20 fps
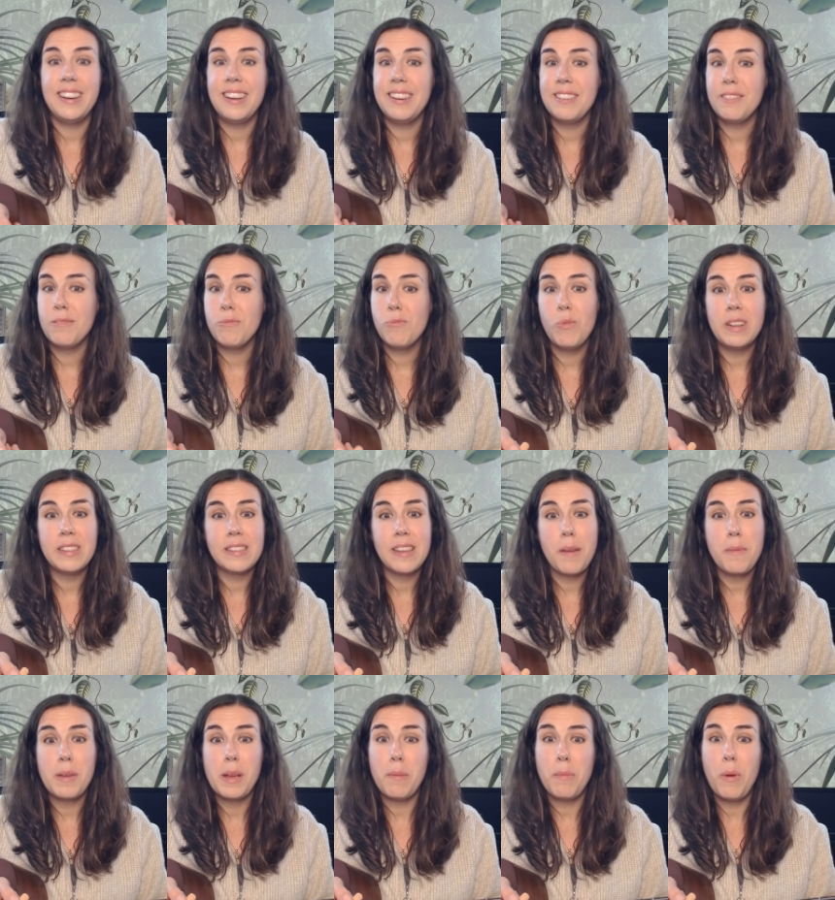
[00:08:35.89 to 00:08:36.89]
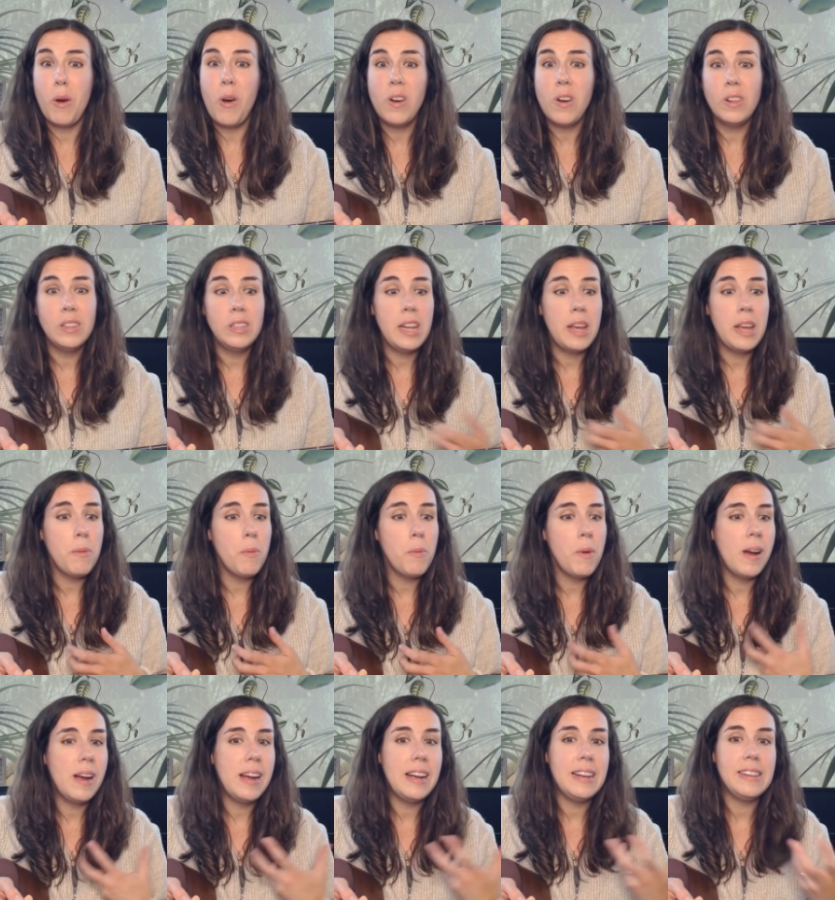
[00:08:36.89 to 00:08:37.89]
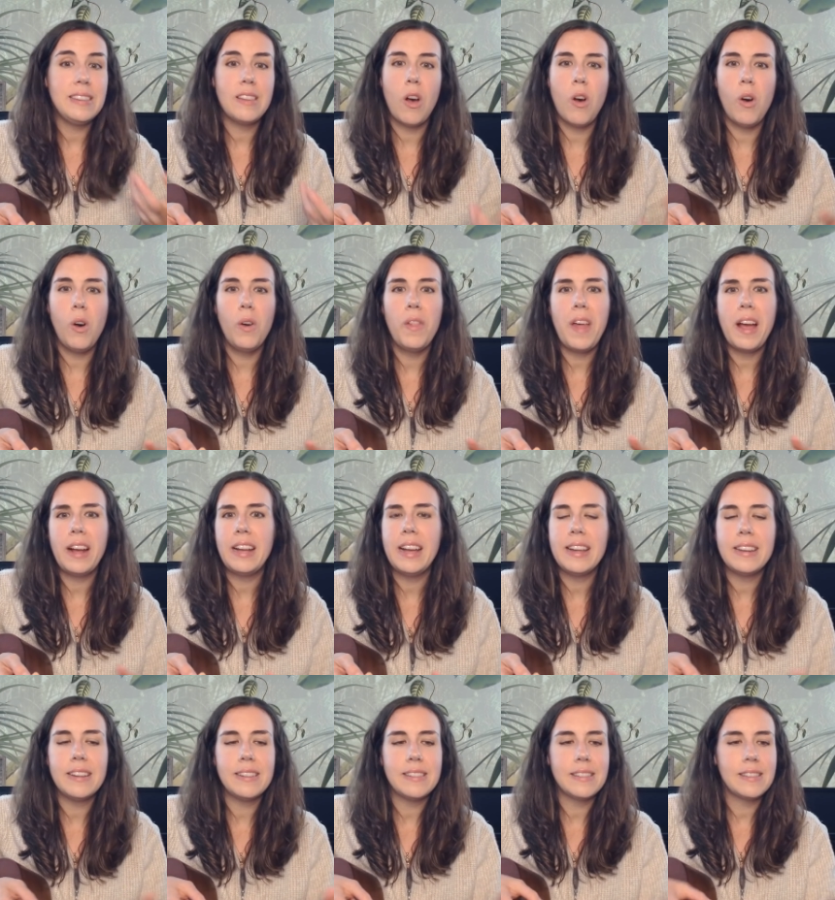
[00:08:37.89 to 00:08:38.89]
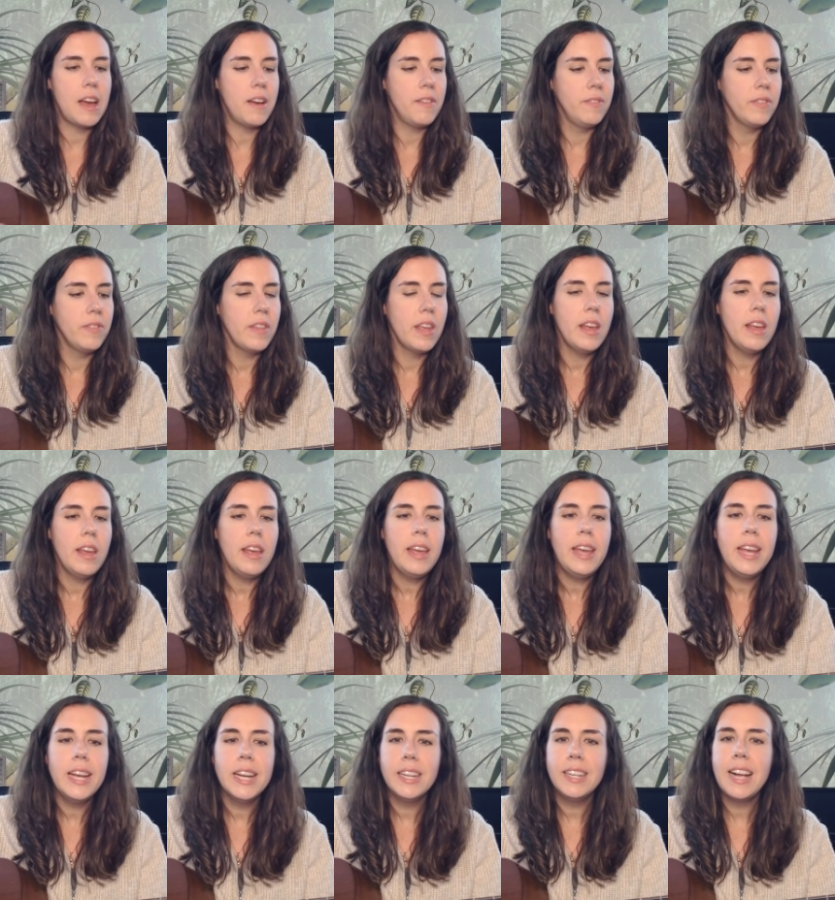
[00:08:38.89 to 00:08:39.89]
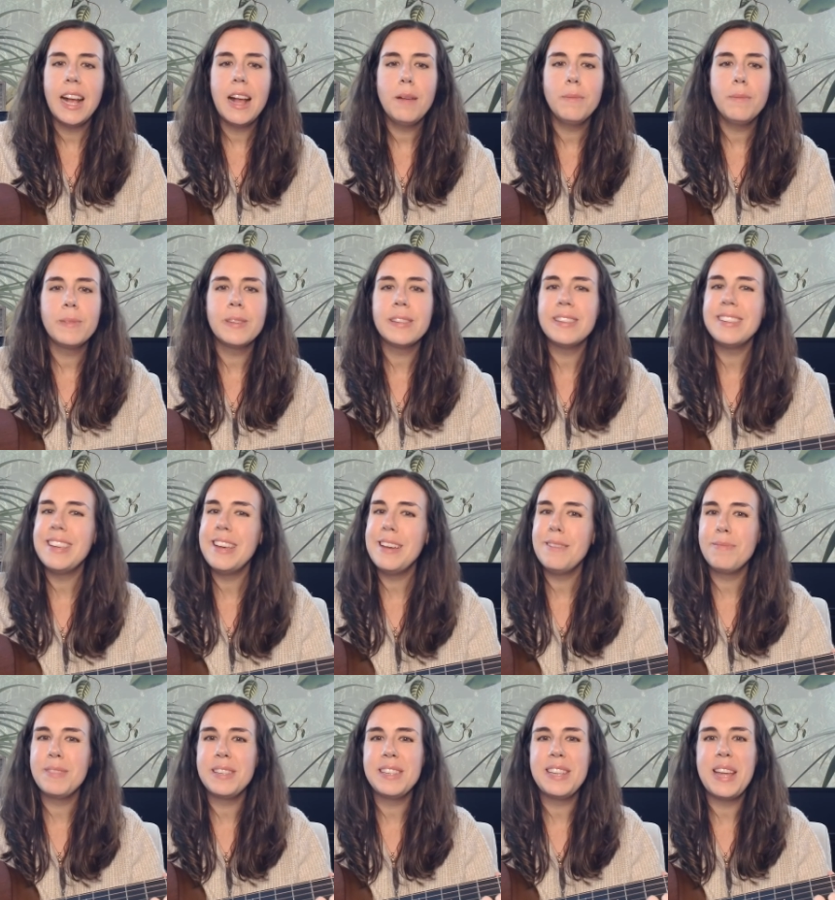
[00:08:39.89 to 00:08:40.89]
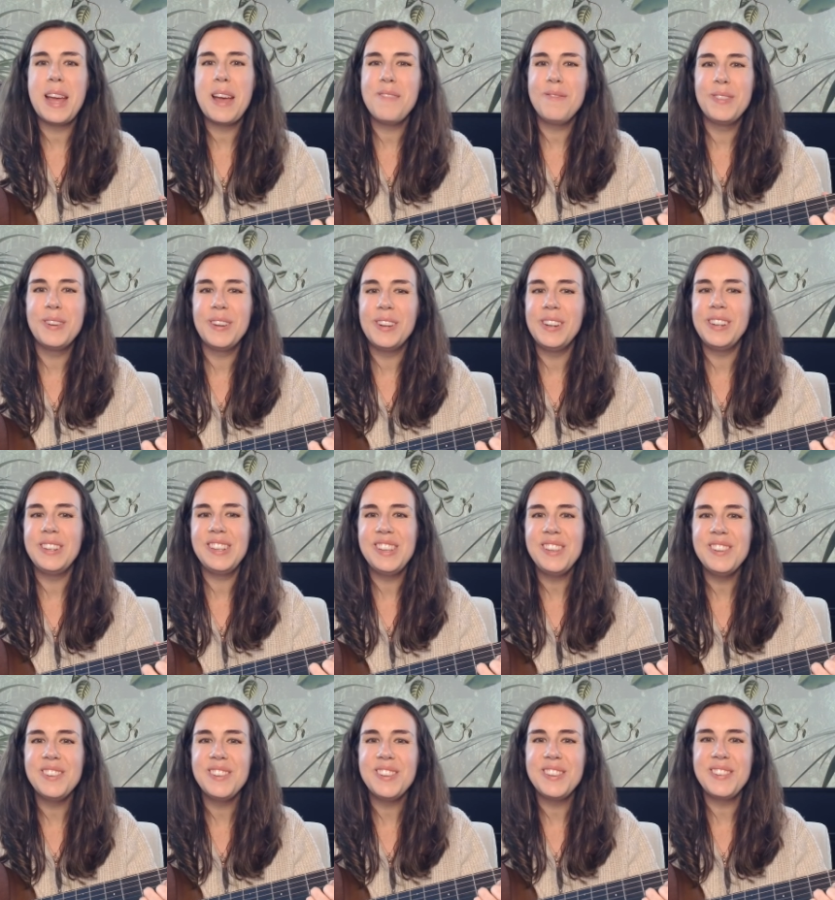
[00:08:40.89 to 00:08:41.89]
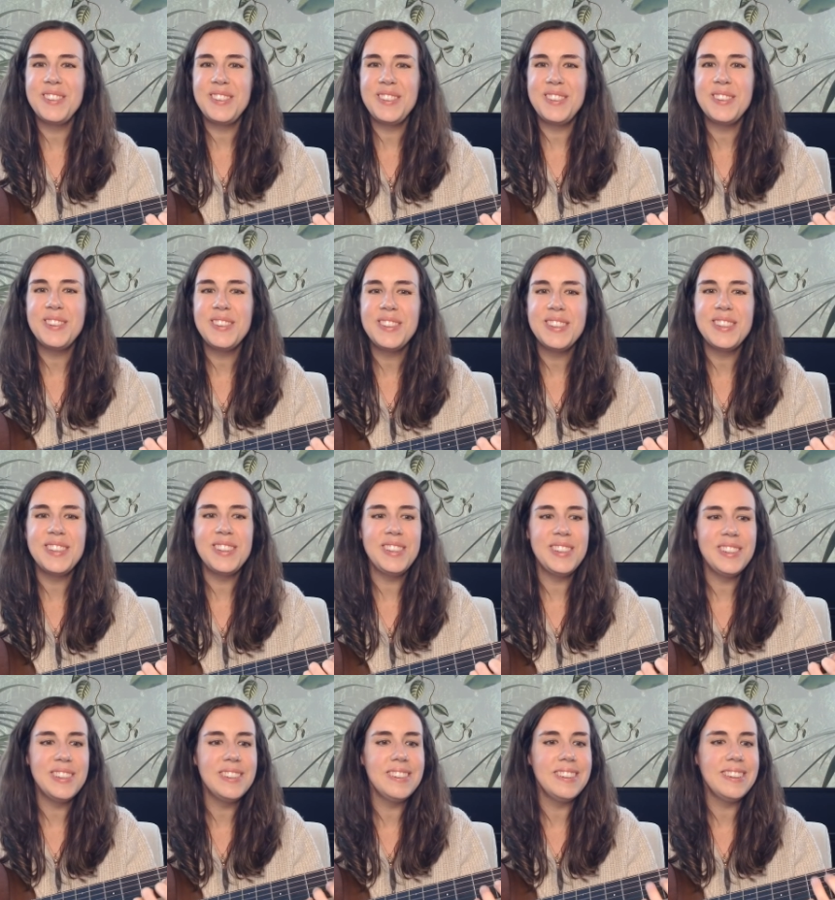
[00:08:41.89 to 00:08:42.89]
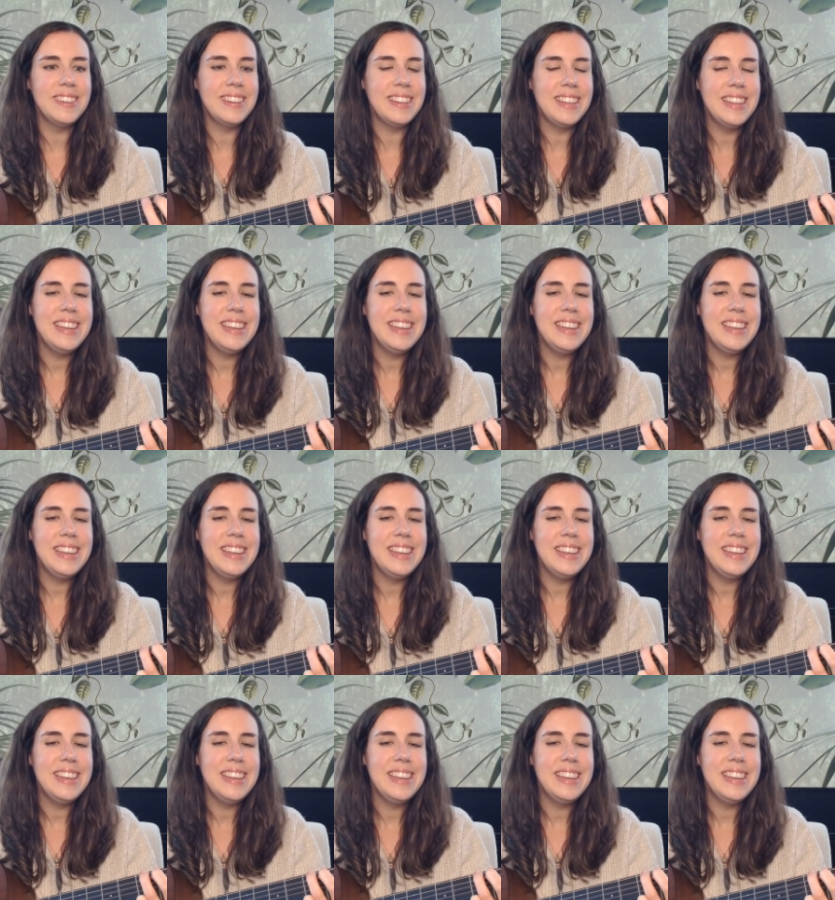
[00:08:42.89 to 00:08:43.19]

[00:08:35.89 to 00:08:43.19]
what's coming up holiday-wise, all that kind of stuff. Here comes September, do do do do.